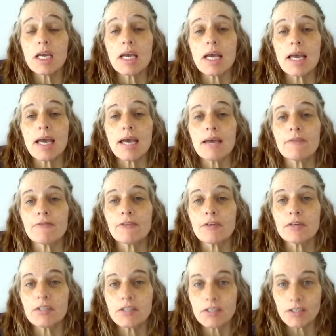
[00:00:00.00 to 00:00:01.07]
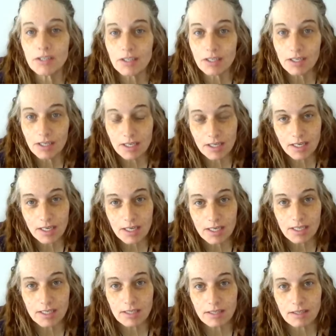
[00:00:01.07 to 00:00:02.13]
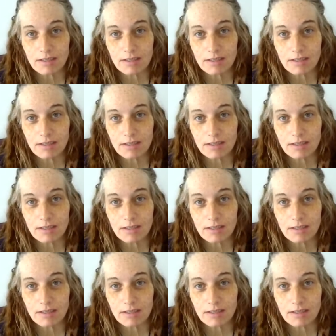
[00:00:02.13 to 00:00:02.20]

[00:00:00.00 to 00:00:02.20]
uh, first is